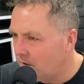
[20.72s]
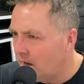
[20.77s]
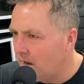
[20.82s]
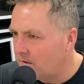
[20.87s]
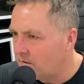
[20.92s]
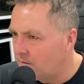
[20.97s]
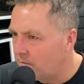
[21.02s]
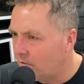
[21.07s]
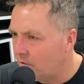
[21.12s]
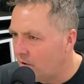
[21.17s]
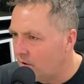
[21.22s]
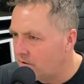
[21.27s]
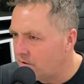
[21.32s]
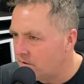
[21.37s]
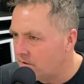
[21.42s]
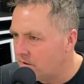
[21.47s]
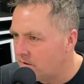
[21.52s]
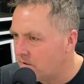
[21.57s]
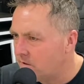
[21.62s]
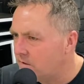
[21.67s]
To ask him questions
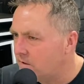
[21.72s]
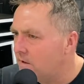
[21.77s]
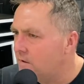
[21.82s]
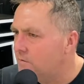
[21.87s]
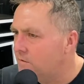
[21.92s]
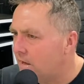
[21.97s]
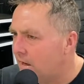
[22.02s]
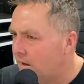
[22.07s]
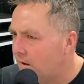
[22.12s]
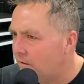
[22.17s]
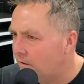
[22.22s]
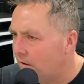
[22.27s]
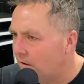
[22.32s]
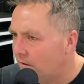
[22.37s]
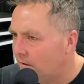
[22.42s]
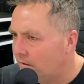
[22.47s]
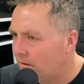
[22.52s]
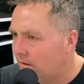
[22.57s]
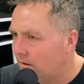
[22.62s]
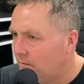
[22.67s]
because he seems angry all
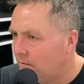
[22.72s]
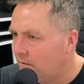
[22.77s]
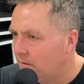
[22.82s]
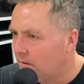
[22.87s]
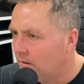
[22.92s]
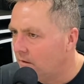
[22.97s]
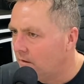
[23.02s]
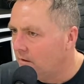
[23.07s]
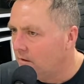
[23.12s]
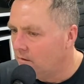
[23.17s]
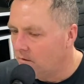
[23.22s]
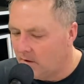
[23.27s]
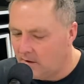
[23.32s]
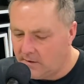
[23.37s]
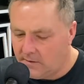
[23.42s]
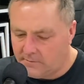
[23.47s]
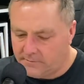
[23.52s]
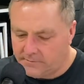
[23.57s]
the time, right?